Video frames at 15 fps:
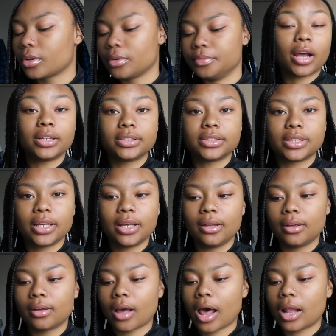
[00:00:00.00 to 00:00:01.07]

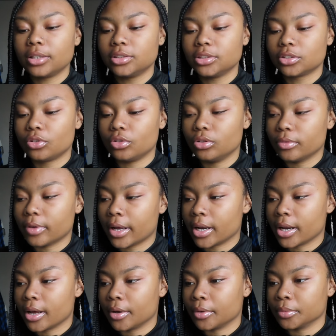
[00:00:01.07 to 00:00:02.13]
Honestly, college is cool right
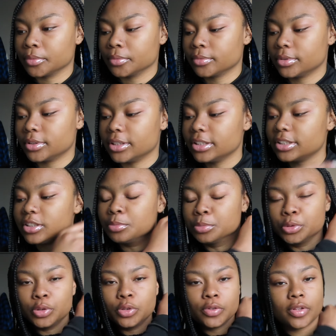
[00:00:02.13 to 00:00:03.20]
now. It's
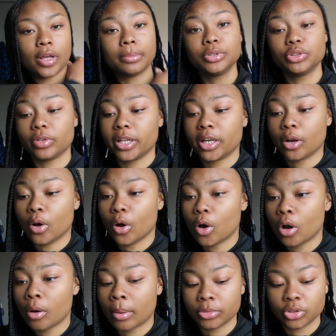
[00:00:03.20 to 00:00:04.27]
smooth. I'm just ready to go
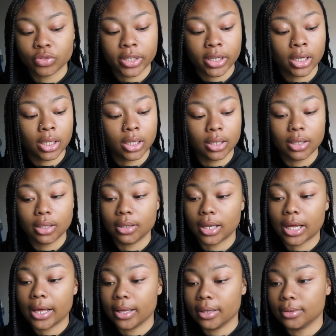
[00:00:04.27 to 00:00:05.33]
home. I'm just ready to eat.
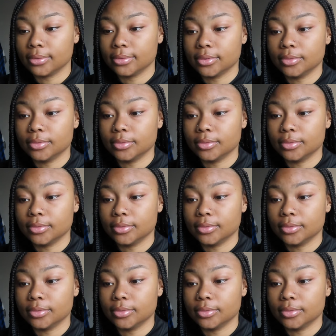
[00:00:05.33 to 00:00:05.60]
Like